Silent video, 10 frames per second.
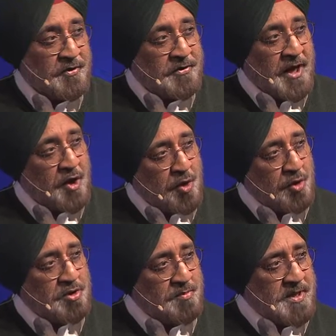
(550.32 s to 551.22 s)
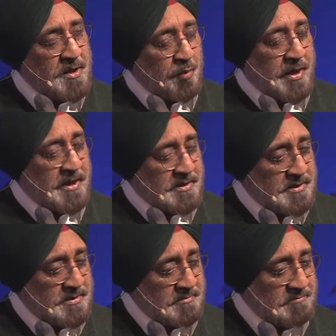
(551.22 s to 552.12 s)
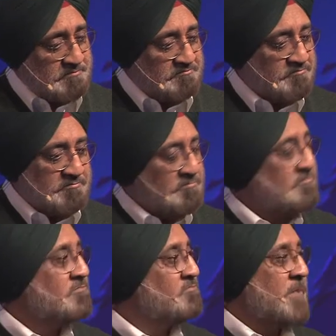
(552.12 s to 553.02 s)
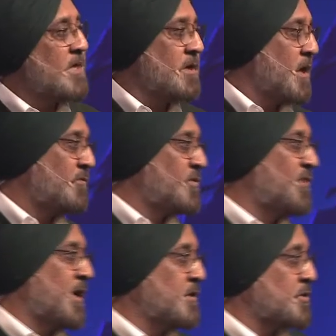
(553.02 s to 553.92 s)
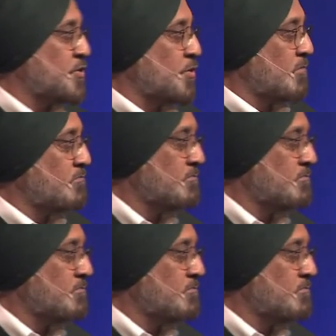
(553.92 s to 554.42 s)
They honed me in ways that none of the fathers could.